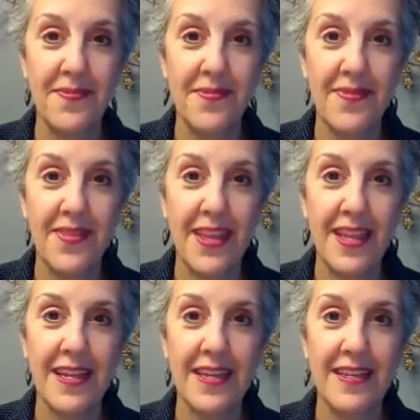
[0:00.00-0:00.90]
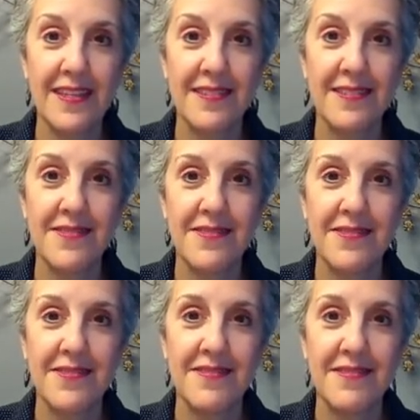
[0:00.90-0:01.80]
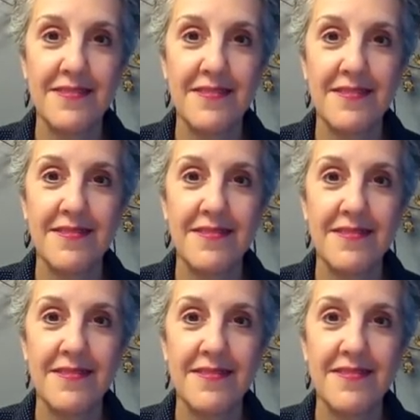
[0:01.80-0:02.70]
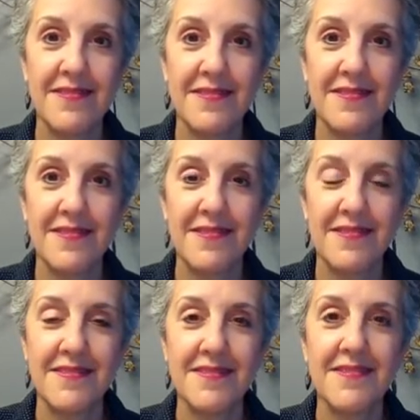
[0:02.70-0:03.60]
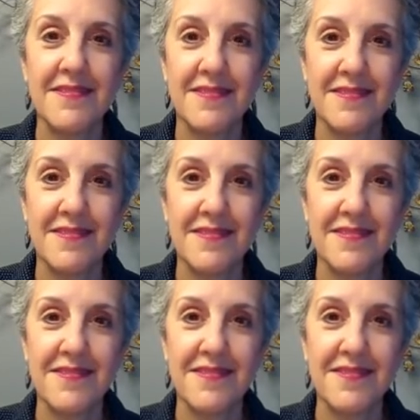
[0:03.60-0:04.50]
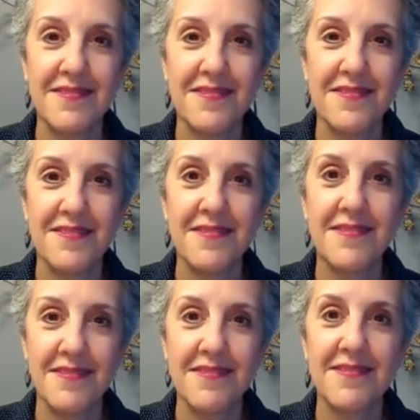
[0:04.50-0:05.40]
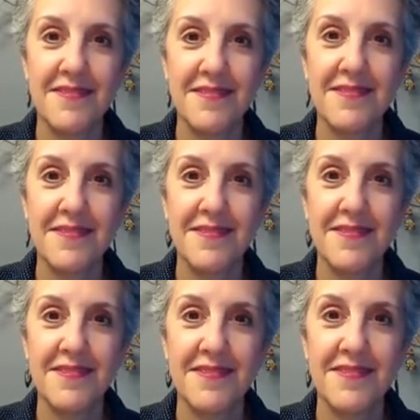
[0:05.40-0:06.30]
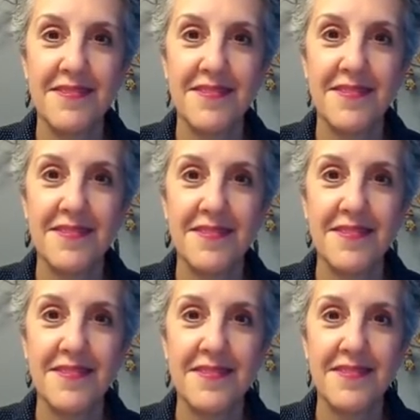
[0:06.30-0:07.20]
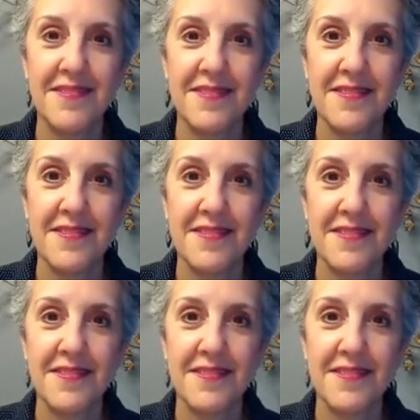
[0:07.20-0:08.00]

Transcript: The person shown says nothing.